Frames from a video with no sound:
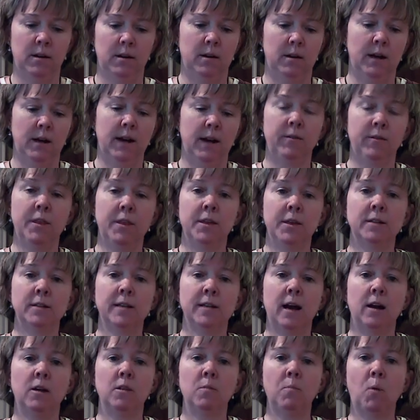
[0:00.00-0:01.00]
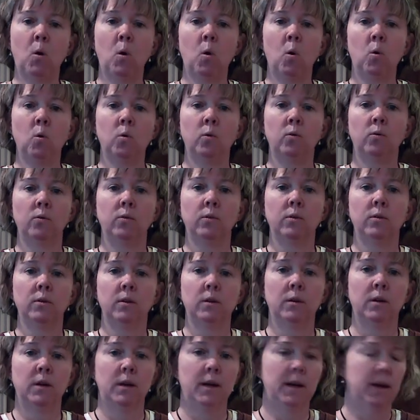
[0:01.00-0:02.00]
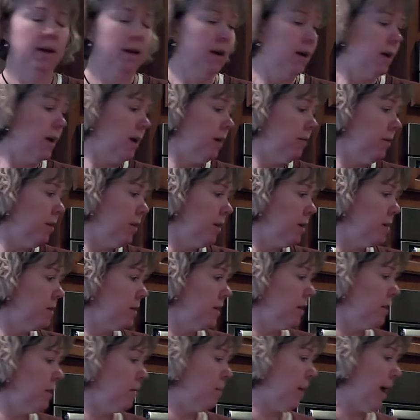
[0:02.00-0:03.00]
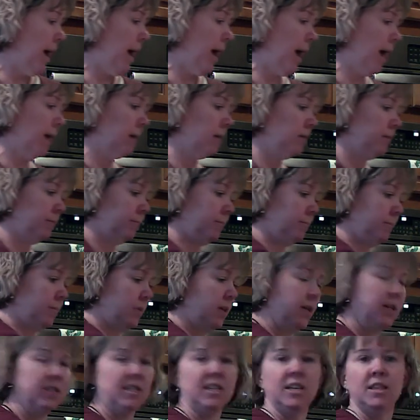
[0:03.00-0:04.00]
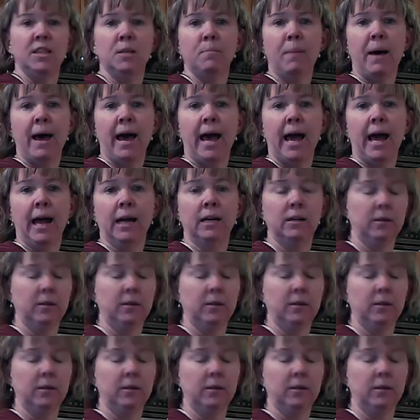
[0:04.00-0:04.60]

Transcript: Everything's out of the bowl. Everything's in the bag. It's in the bag.